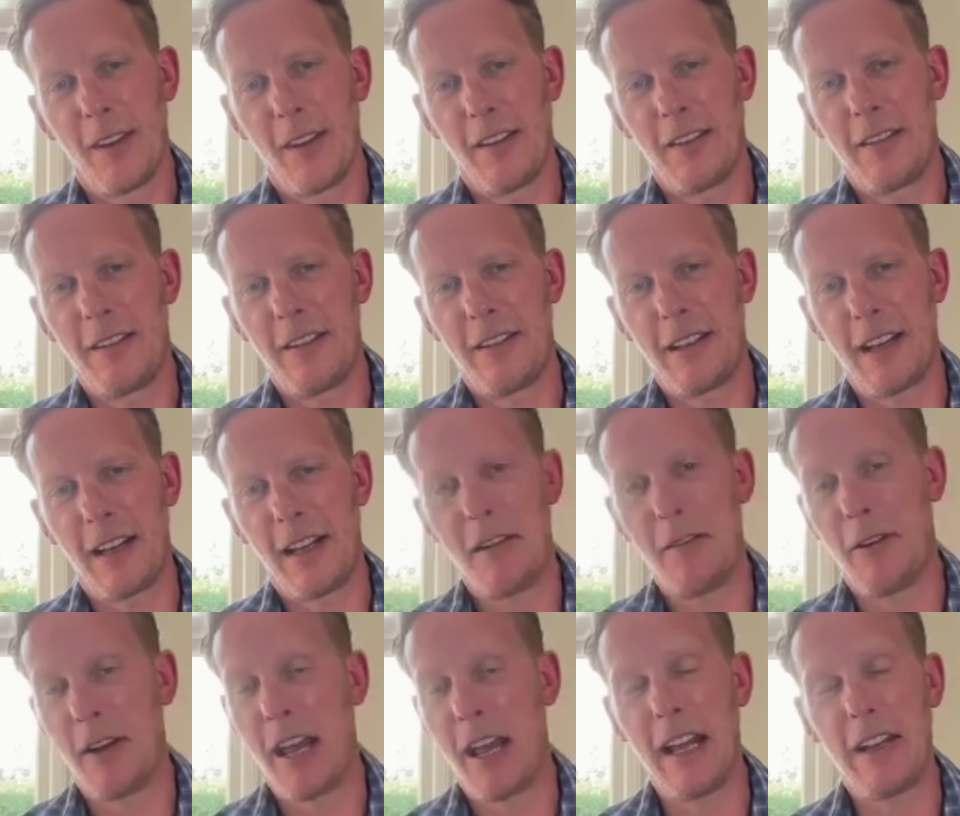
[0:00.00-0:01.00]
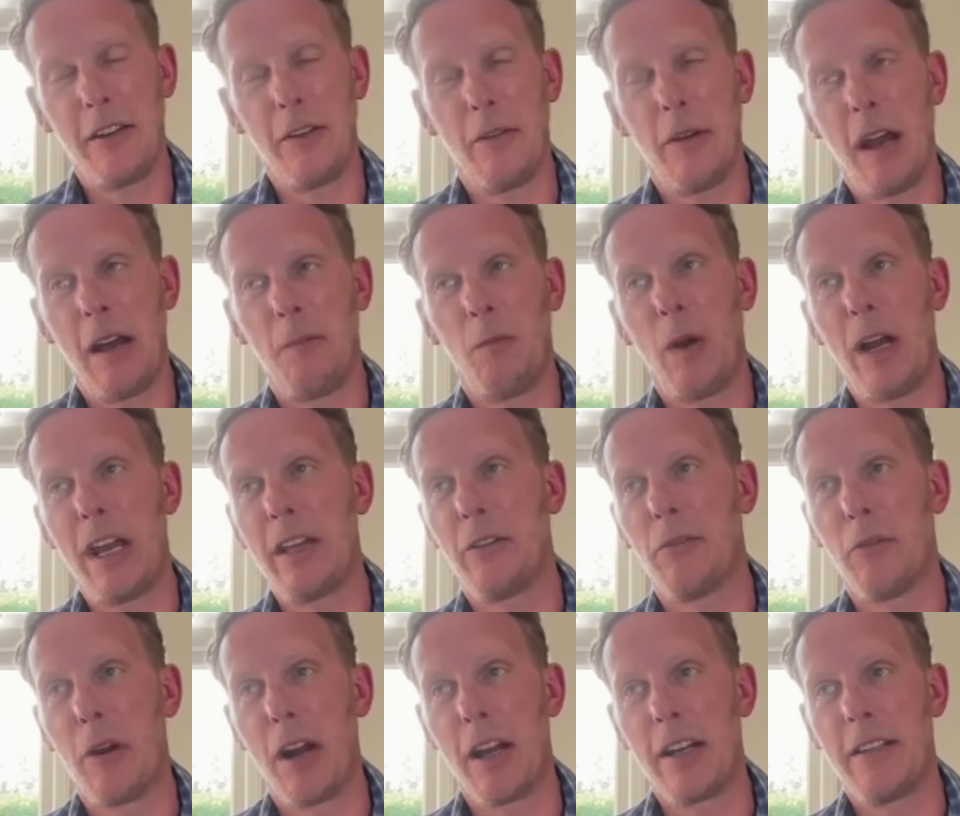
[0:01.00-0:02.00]
That's exactly right. And where
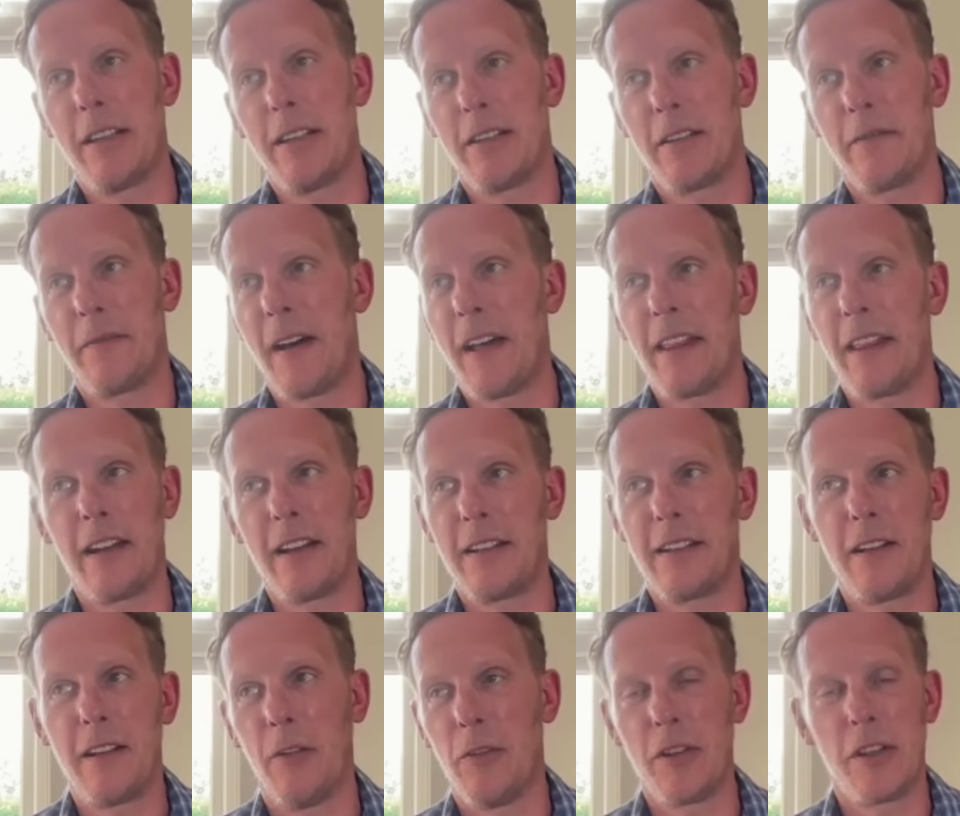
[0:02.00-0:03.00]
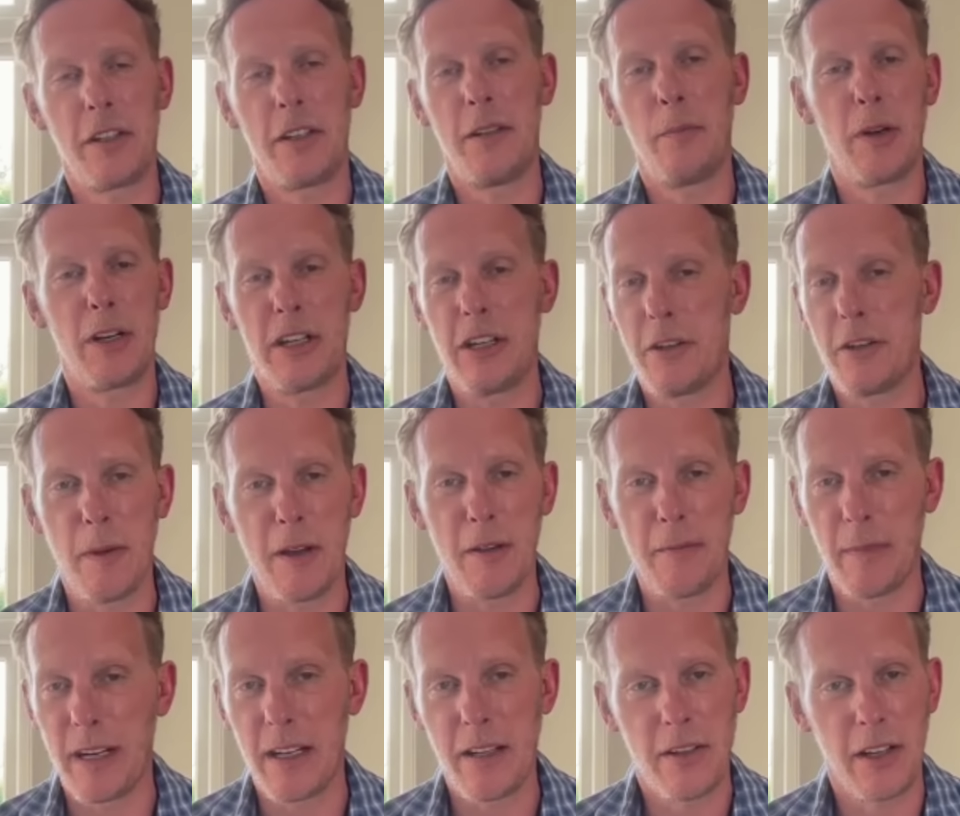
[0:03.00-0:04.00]
you're right is the fact that it's not just a British
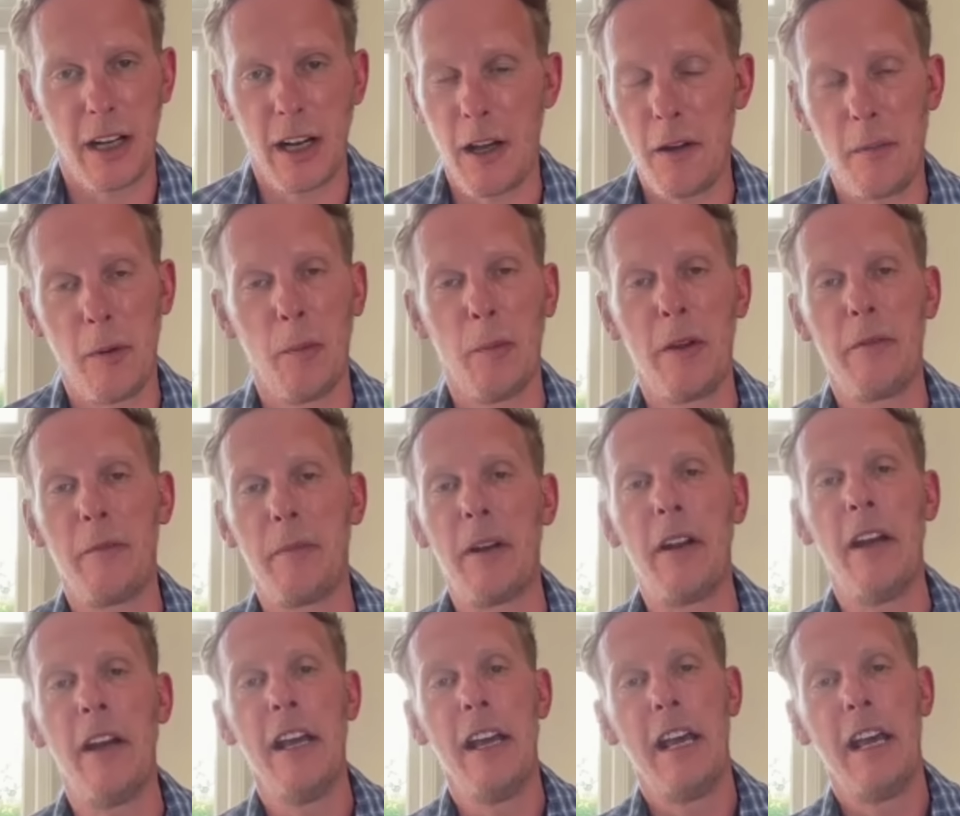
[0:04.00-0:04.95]
movement, it's a global movement.